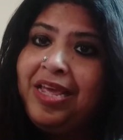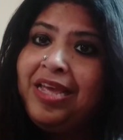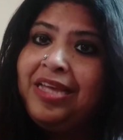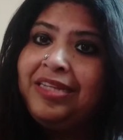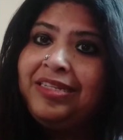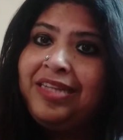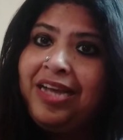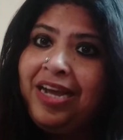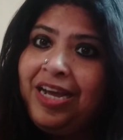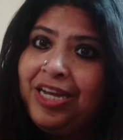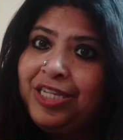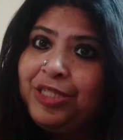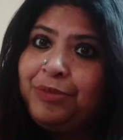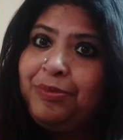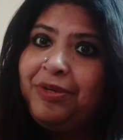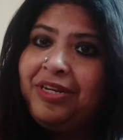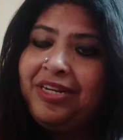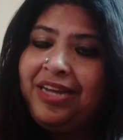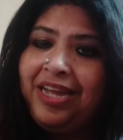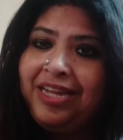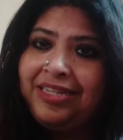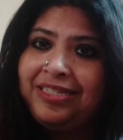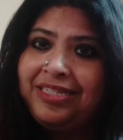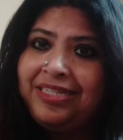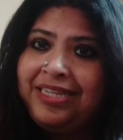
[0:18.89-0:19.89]
The husband
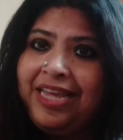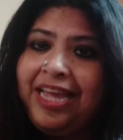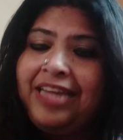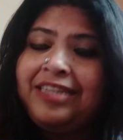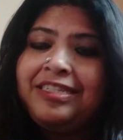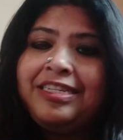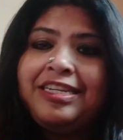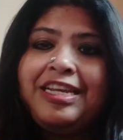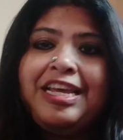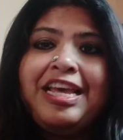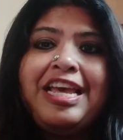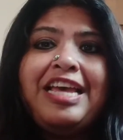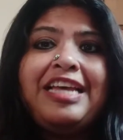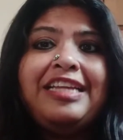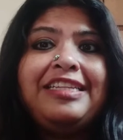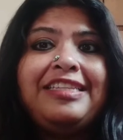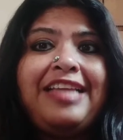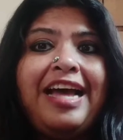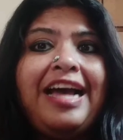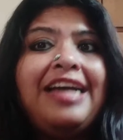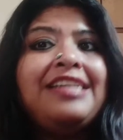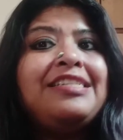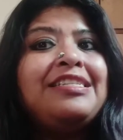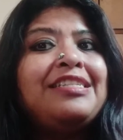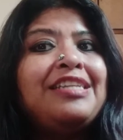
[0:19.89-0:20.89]
had said
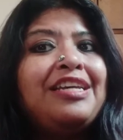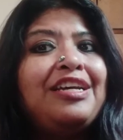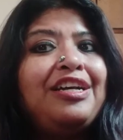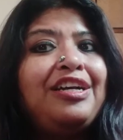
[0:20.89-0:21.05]
that